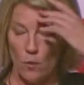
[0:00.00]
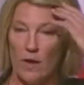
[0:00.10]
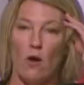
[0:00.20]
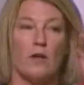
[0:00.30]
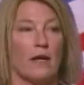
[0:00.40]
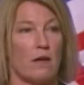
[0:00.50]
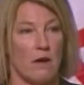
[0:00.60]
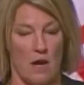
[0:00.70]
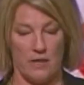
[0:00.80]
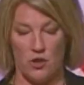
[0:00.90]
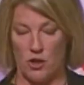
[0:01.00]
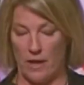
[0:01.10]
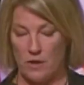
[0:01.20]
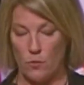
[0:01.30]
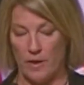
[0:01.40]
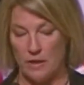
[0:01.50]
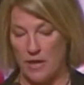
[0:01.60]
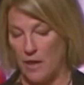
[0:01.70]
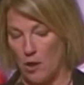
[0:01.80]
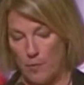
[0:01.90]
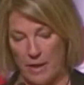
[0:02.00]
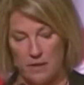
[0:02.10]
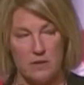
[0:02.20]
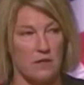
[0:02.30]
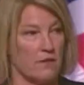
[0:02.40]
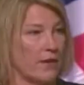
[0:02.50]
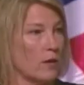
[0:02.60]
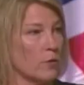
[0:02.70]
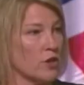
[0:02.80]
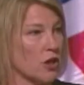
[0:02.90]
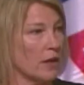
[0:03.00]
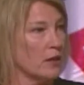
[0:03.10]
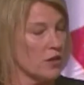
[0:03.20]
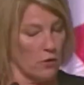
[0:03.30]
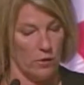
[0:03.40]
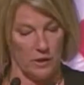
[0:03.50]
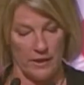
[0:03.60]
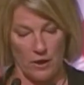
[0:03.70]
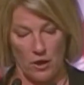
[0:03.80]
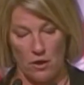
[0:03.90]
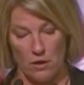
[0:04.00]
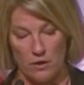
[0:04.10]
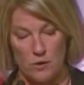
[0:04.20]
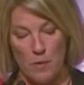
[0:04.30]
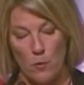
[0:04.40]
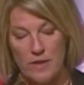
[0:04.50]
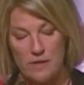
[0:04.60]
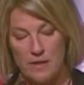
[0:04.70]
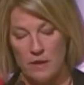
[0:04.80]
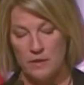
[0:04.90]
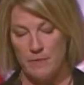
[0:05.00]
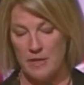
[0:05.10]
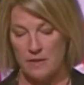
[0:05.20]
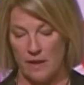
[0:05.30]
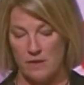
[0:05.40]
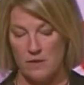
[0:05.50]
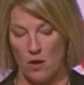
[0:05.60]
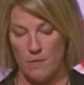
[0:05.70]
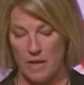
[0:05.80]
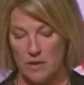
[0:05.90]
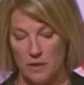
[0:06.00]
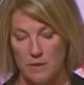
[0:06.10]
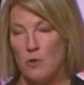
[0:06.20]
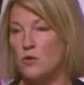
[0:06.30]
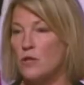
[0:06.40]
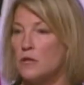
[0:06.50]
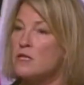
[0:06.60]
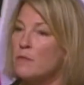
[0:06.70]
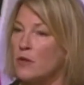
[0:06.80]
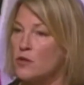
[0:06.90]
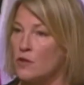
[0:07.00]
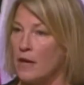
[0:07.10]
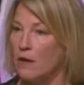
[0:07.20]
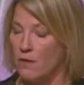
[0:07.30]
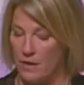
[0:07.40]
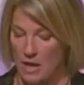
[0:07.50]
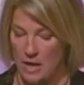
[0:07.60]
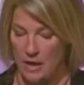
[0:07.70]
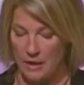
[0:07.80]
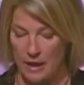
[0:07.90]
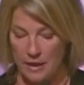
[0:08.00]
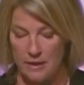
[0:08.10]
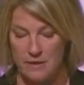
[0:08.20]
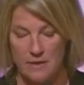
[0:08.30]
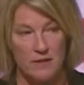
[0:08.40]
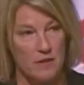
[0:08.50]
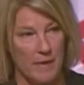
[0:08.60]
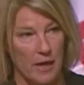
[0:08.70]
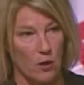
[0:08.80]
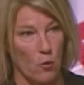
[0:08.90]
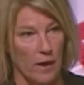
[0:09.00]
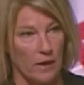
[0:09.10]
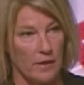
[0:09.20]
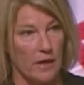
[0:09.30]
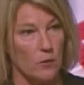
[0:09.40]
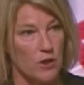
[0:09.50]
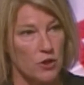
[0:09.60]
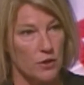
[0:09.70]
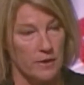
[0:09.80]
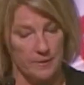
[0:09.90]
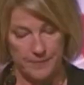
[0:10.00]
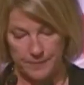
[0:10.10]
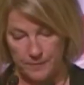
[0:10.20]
We all get our eyes checked, we take our pets to the vet, we change the oil in our cars, but we seldom assess our mental, emotional, and spiritual health in any systematic way, and we should.